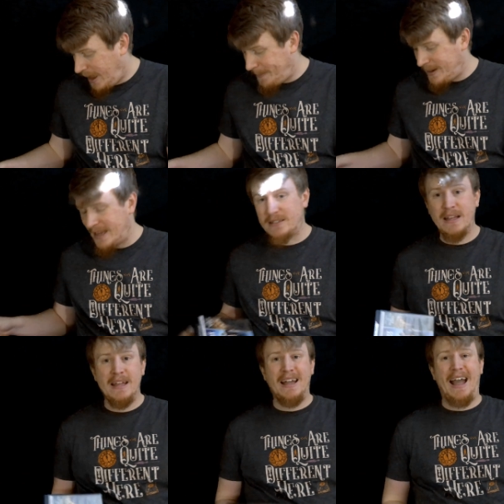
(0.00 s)
Up next,
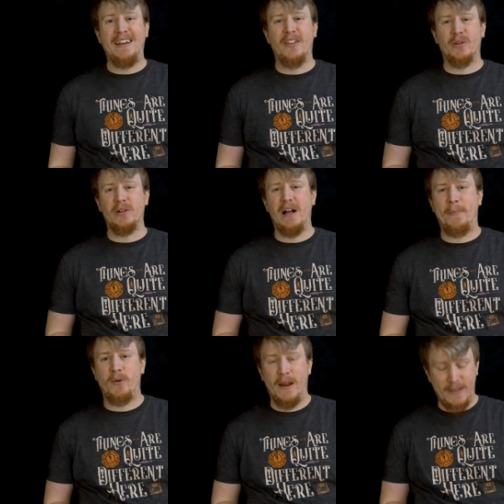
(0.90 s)
I had another little
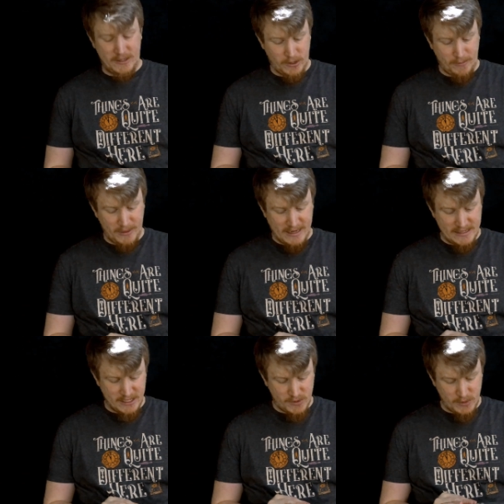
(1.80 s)
upgrade that took
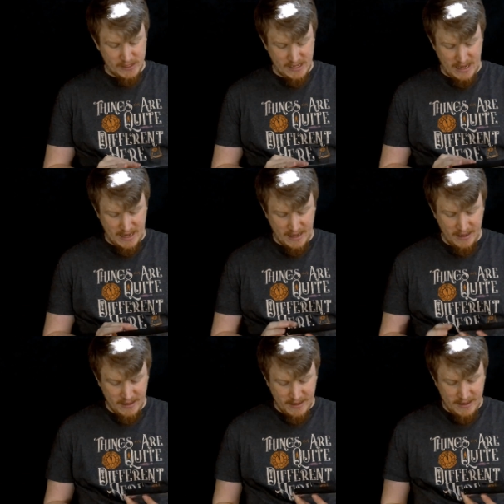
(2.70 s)
place. This was, I
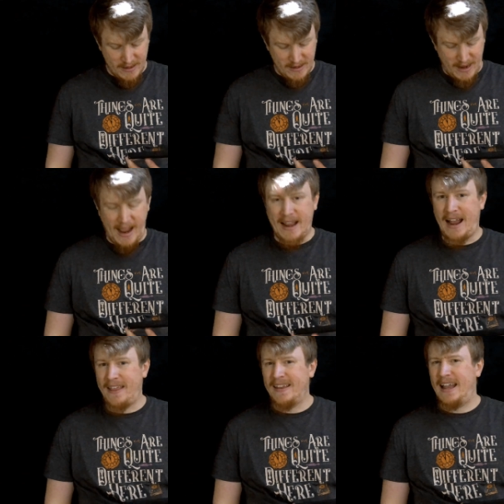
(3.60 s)

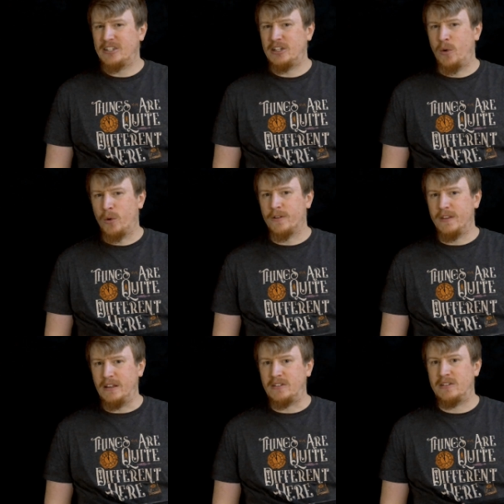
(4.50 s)
think I actually ordered
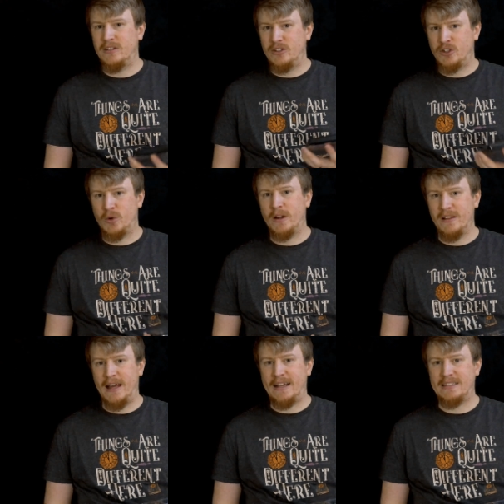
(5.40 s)
this during
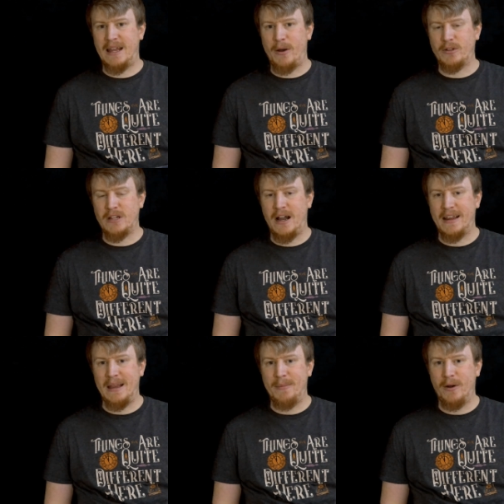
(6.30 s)
the last time I was
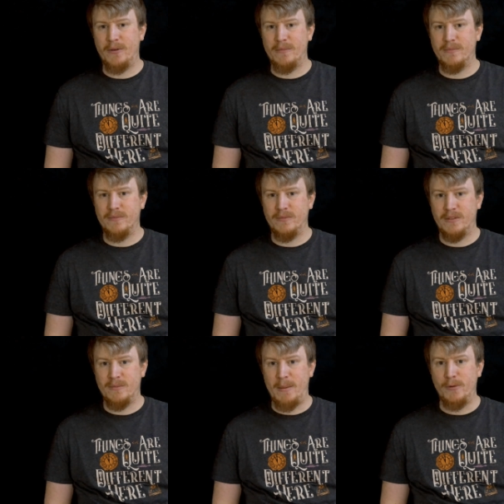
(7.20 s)
talking about
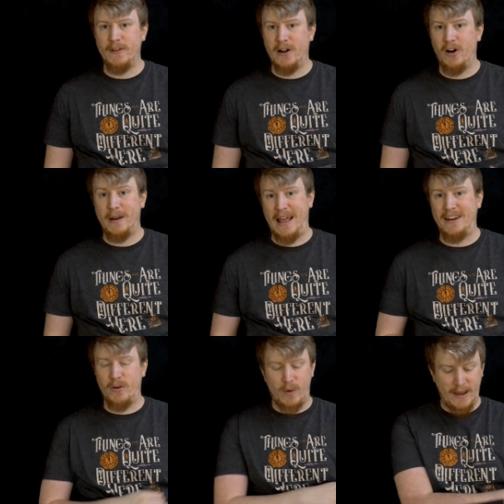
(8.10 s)
my movie haul, but it
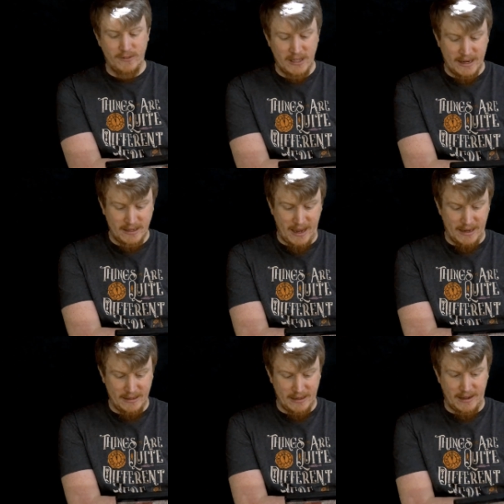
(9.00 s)
hadn't arrived yet,
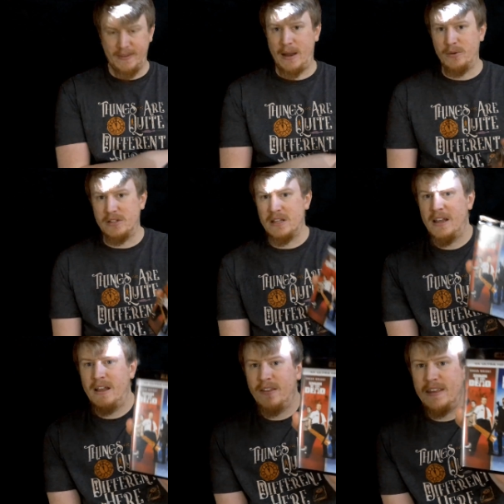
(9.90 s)
and that was
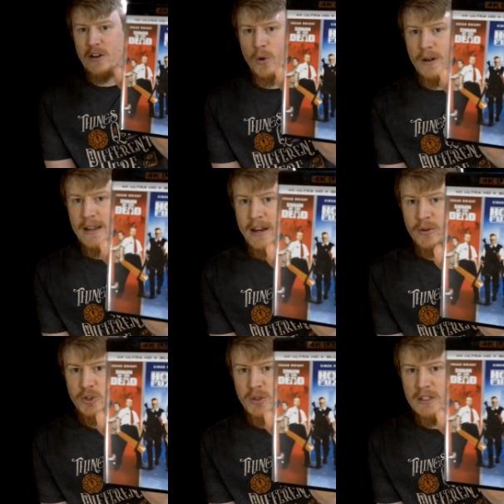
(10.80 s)
the
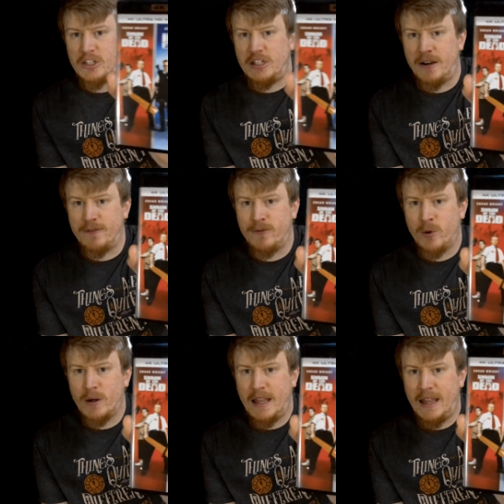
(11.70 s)
Cornetto Trilogy on
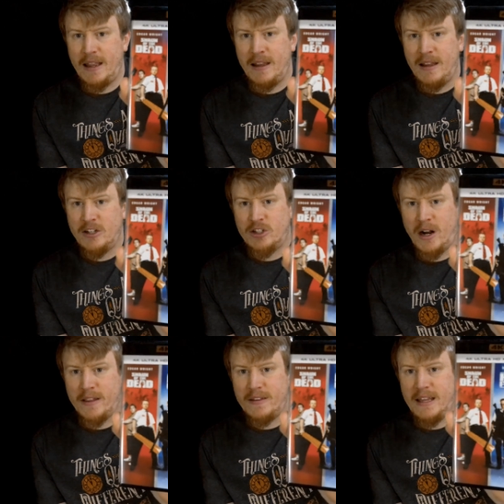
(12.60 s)
4K,
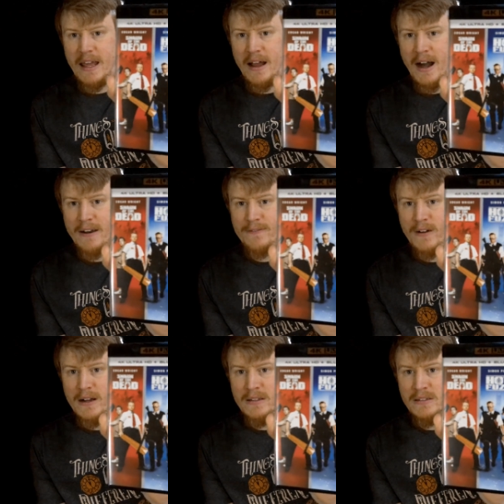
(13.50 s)
Shaun of the Dead, Hot
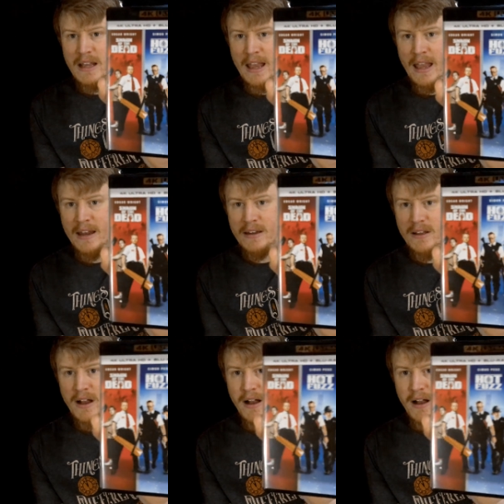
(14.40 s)
Fuzz, and